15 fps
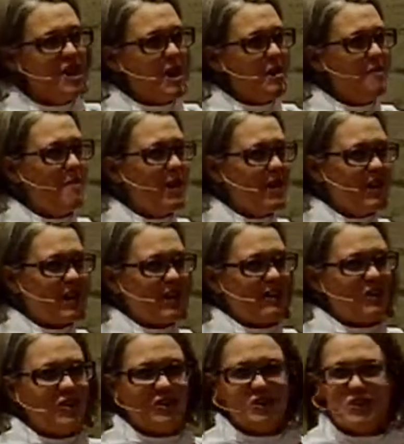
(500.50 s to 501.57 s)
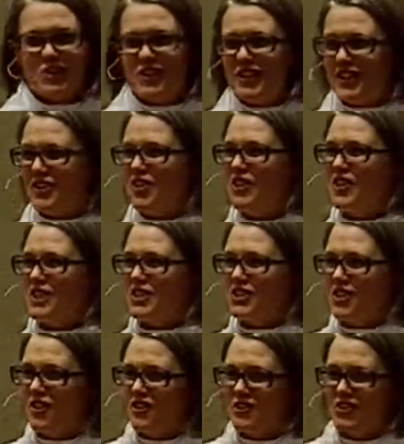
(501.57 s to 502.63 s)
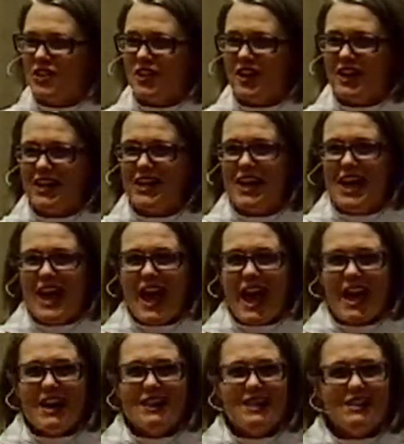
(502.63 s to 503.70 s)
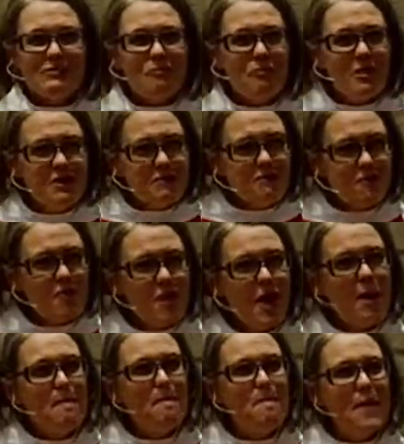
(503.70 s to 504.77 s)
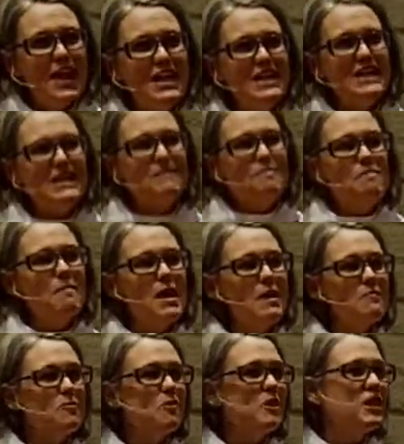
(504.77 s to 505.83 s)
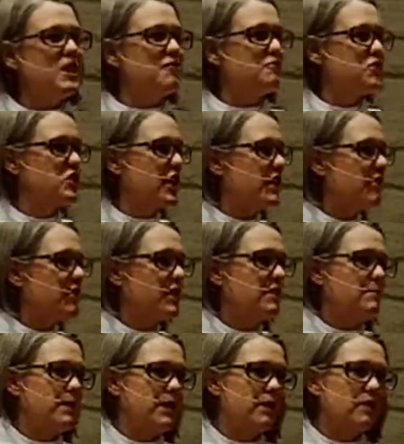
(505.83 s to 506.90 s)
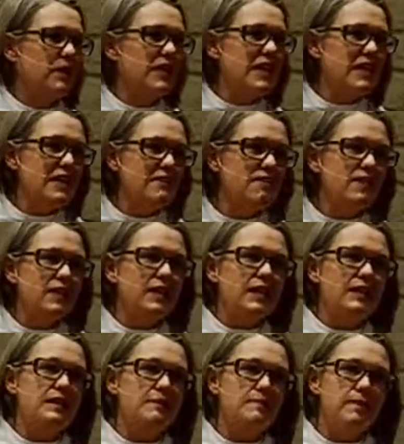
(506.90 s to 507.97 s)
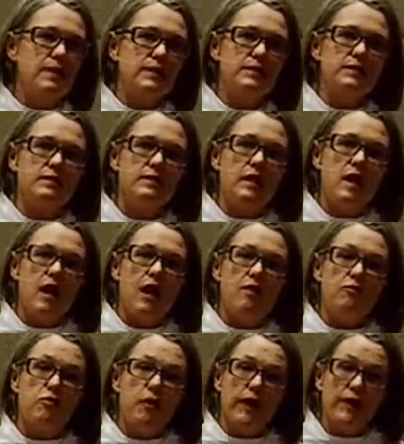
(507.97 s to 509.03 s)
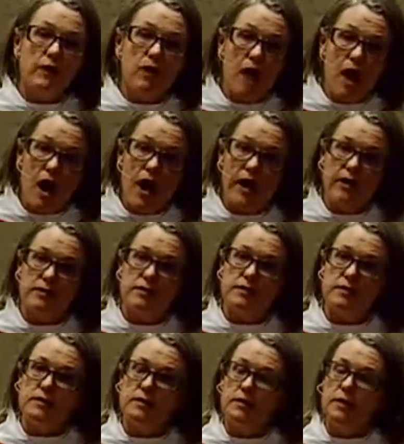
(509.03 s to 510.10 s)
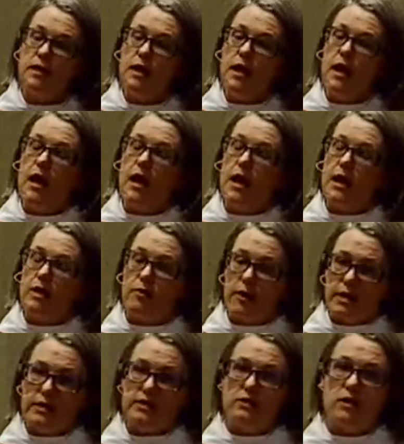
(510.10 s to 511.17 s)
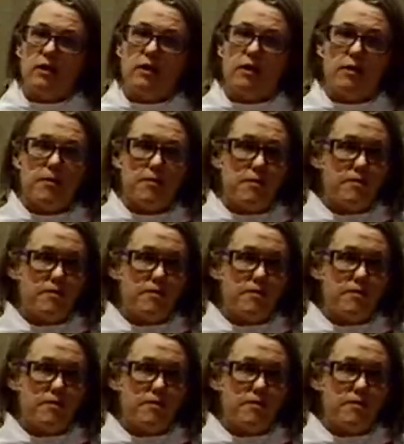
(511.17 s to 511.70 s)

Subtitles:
American culture and Kurdish culture, and this wonderful, abundant memory of sharing a meal, even in the midst of great loss and great sorrow.